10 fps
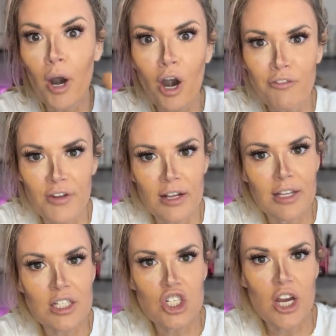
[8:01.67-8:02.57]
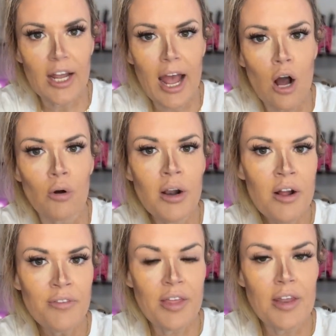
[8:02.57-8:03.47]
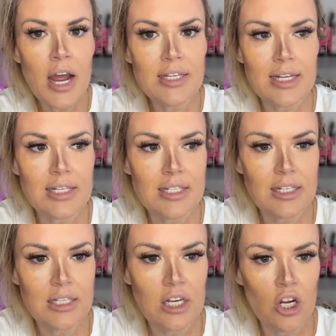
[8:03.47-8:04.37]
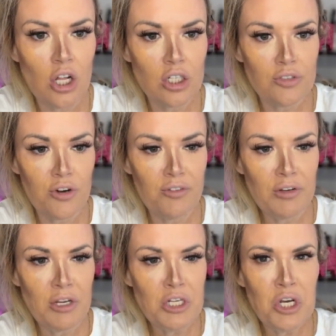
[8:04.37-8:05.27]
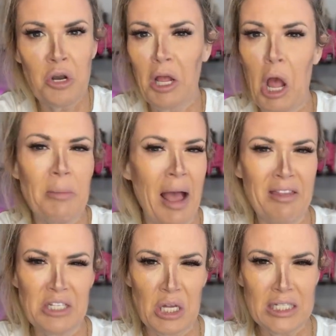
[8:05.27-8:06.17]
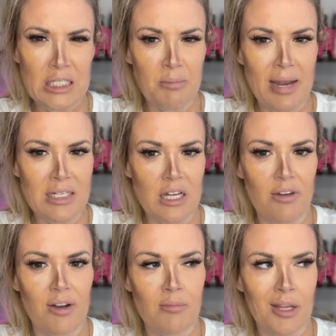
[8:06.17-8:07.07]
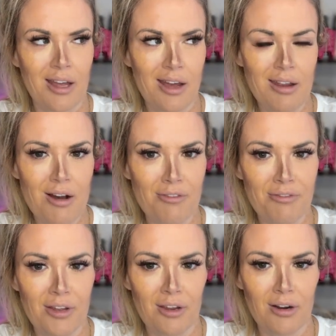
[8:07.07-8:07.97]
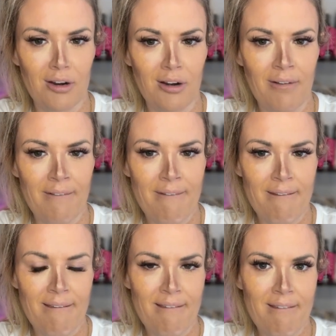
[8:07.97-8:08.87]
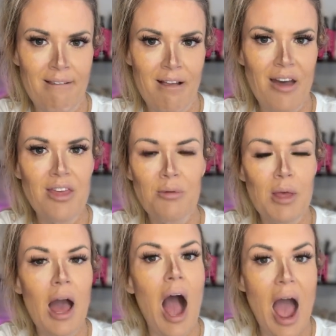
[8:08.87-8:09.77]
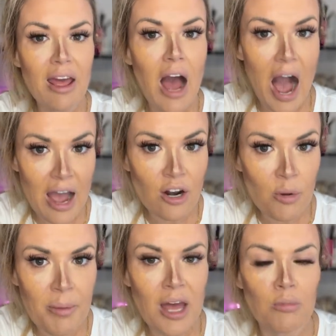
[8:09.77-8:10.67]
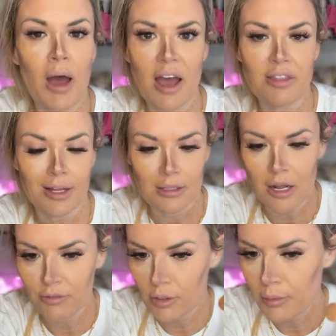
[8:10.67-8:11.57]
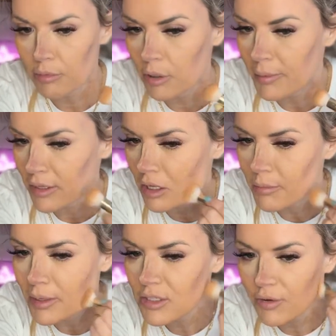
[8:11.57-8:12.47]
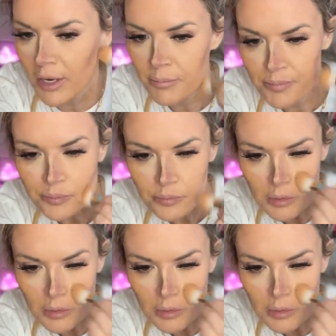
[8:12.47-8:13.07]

Perfect. Let's check out. And then I say $16 for a foundation. You're like, oh my God, that's so expensive. And I'm like, how do y'all figure? I think, I don't math, but I think a lot of other people don't math either, but it's fine.